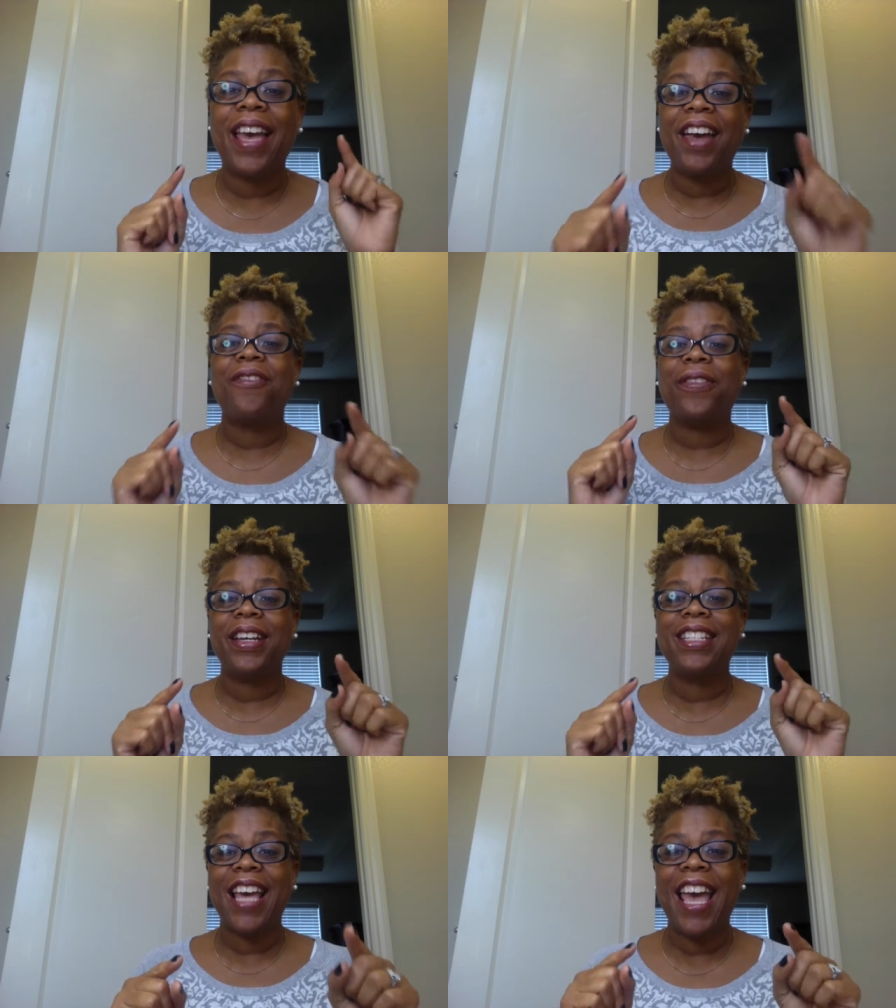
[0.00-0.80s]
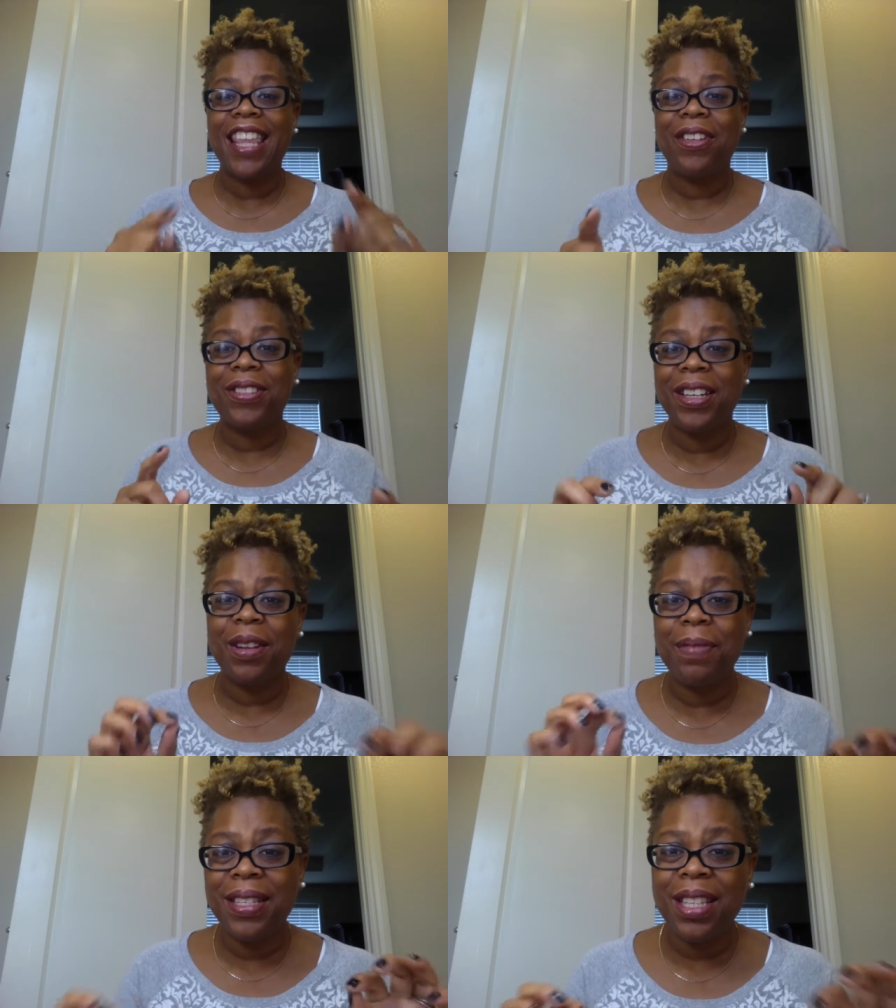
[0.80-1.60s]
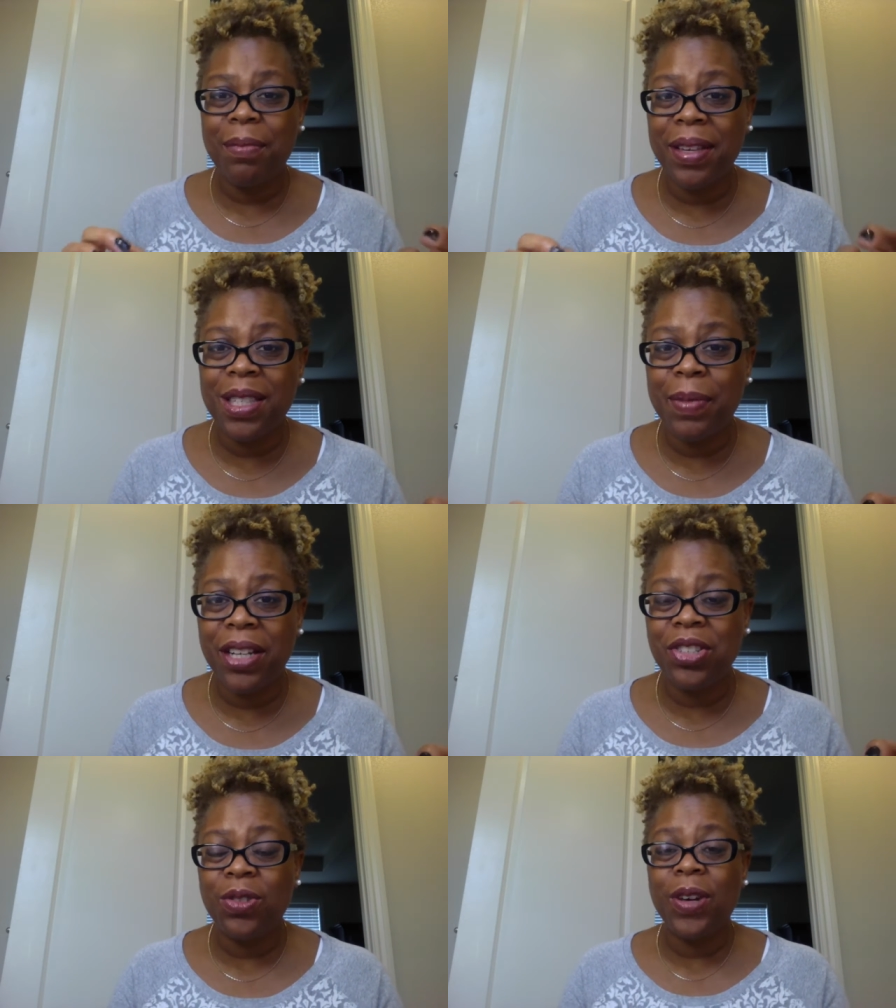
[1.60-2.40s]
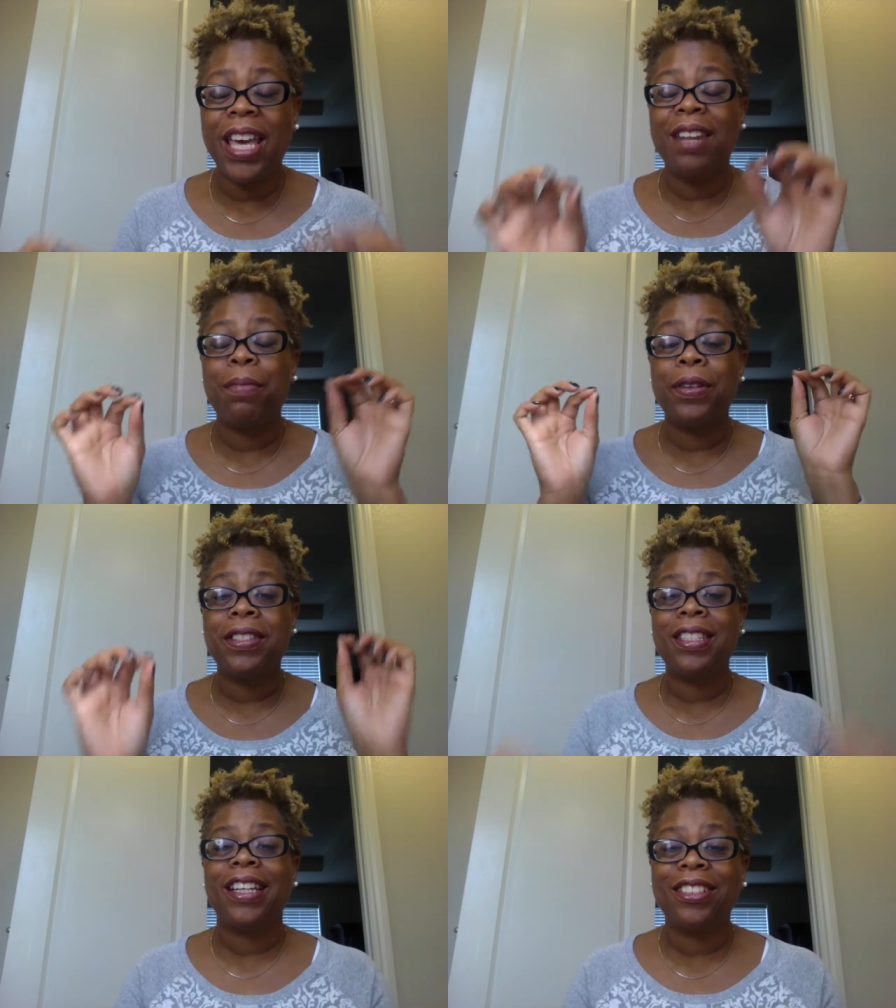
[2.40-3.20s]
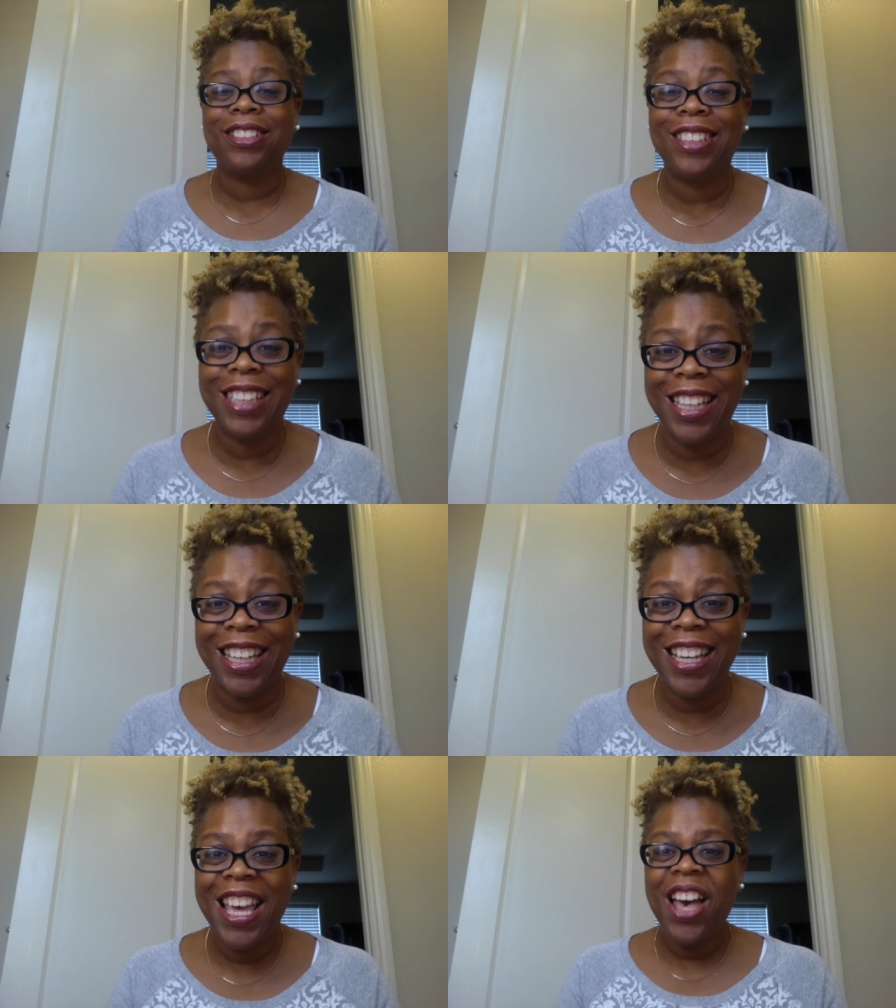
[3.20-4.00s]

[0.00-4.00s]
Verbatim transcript: Every day there's going to be something special, and particularly